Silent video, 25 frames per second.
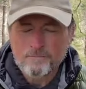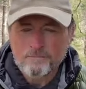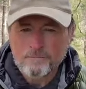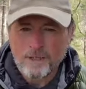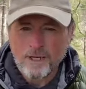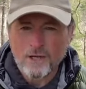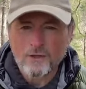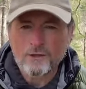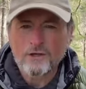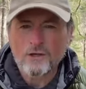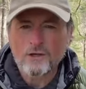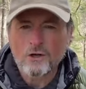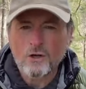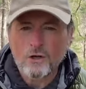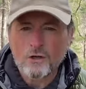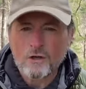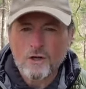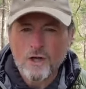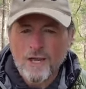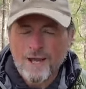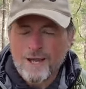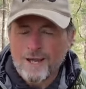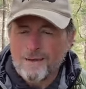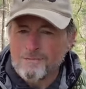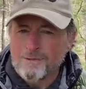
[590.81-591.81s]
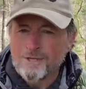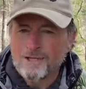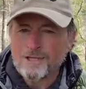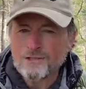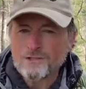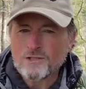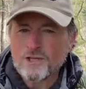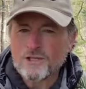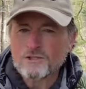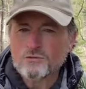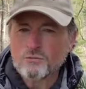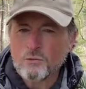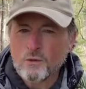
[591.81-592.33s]
Be on the alert,
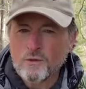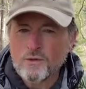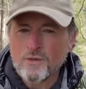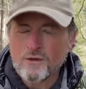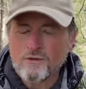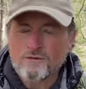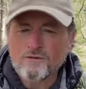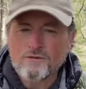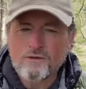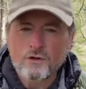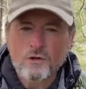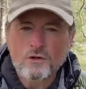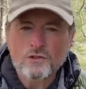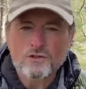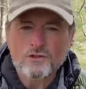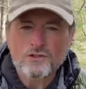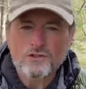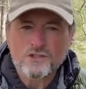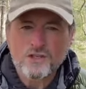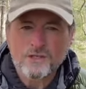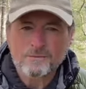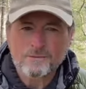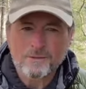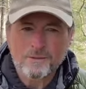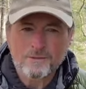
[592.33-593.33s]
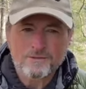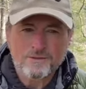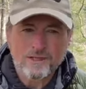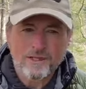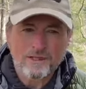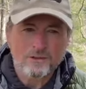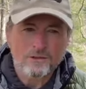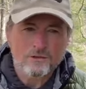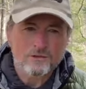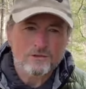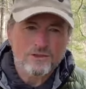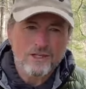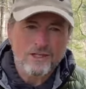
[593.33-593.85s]
because that's one of the first symptoms that
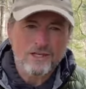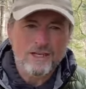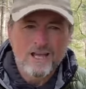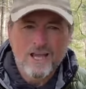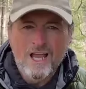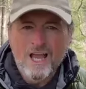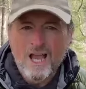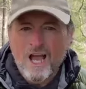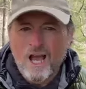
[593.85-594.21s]
you'll see.